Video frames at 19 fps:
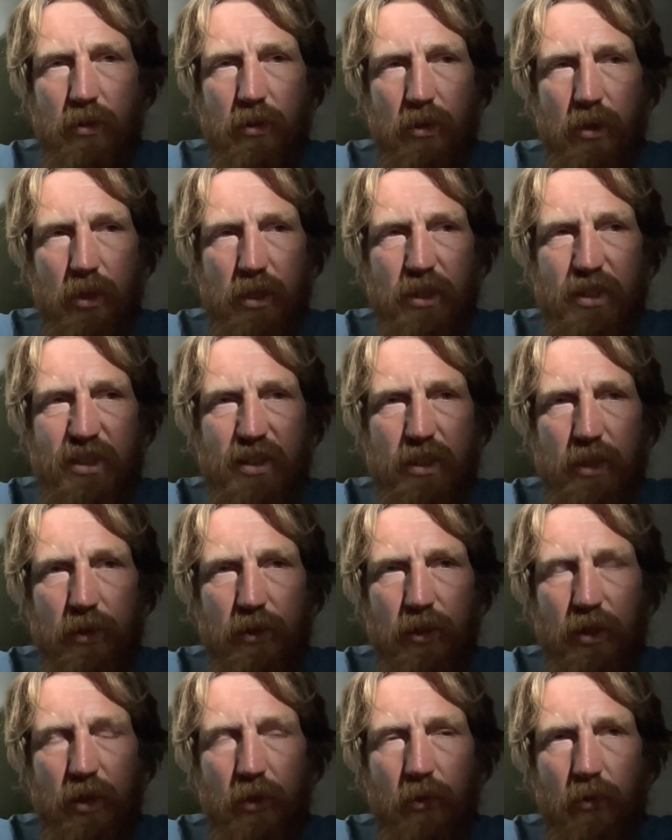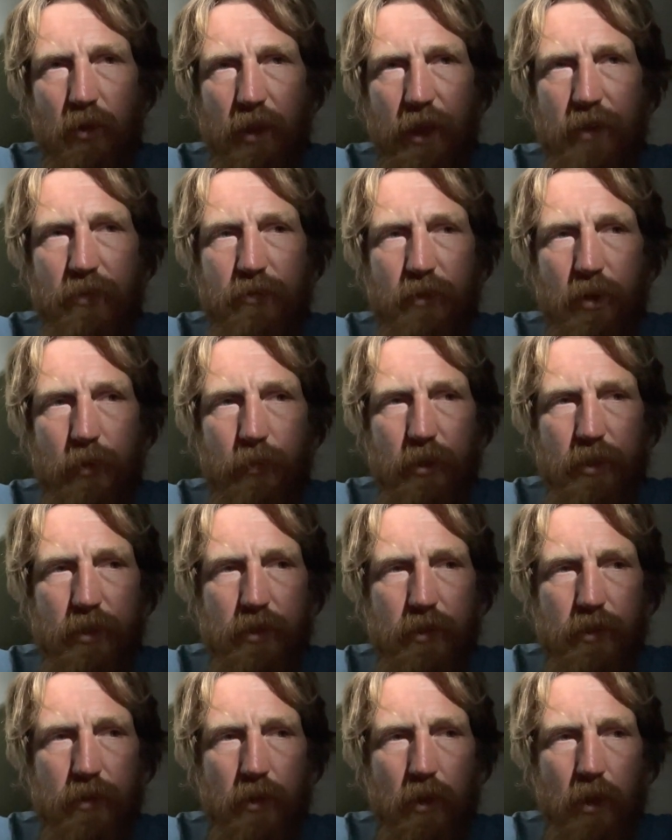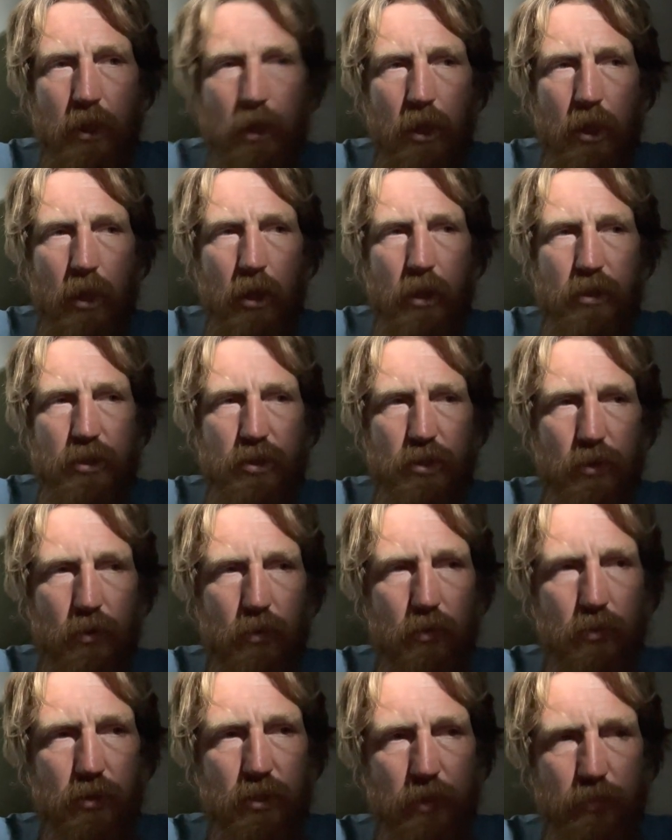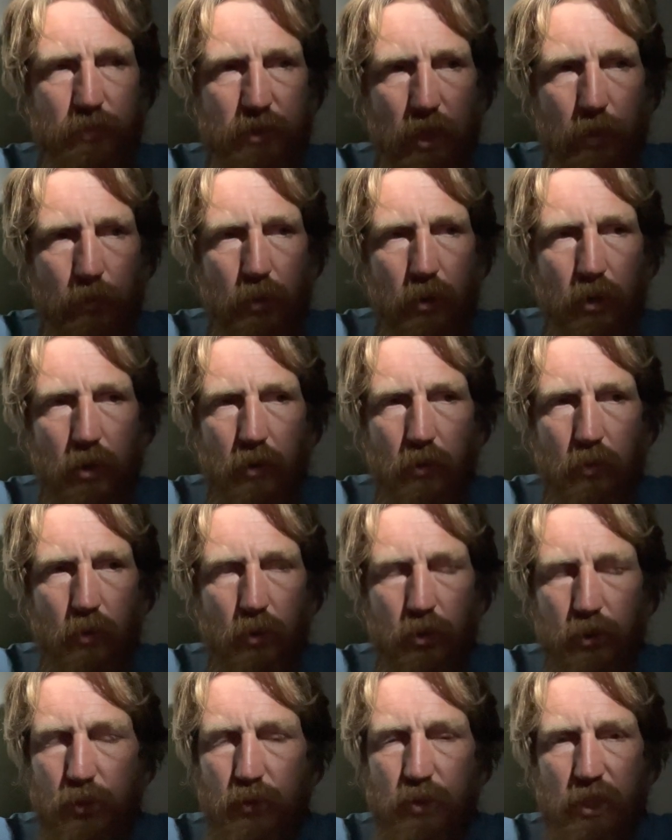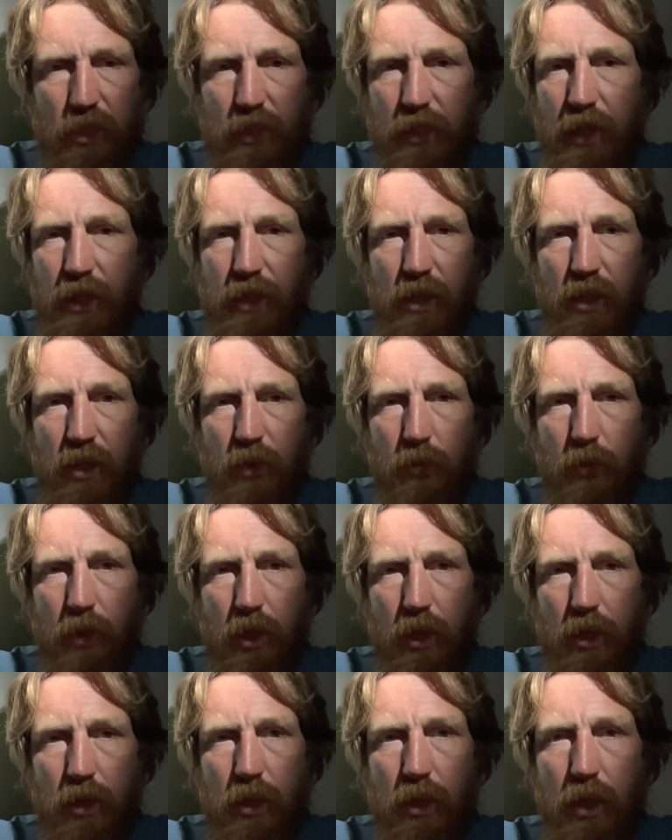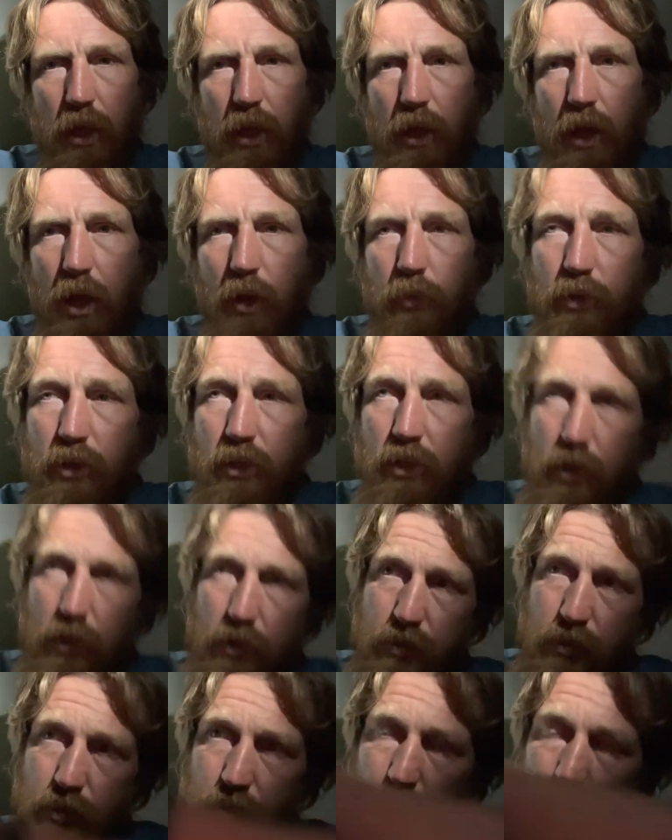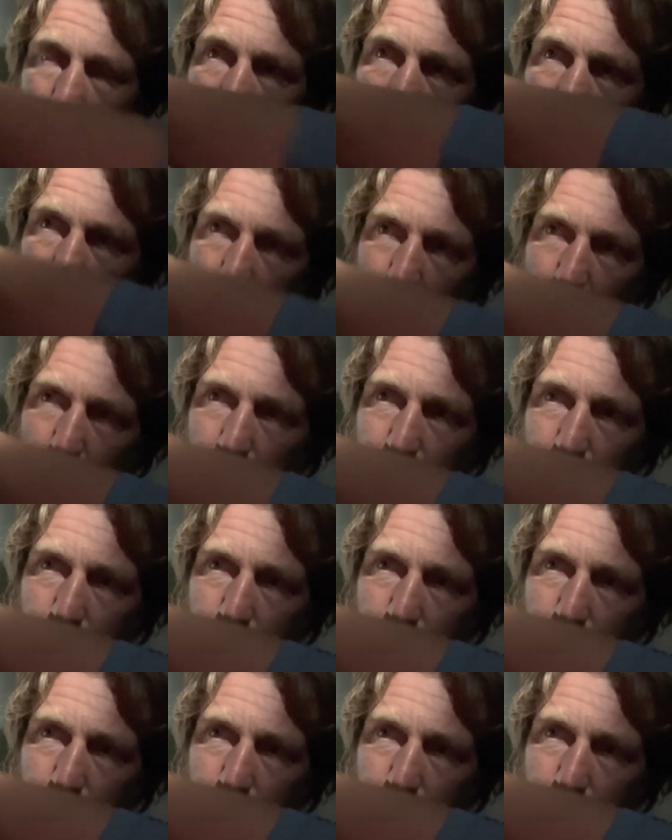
it's stealing light from us. So September, we're losing light anyway, and now because of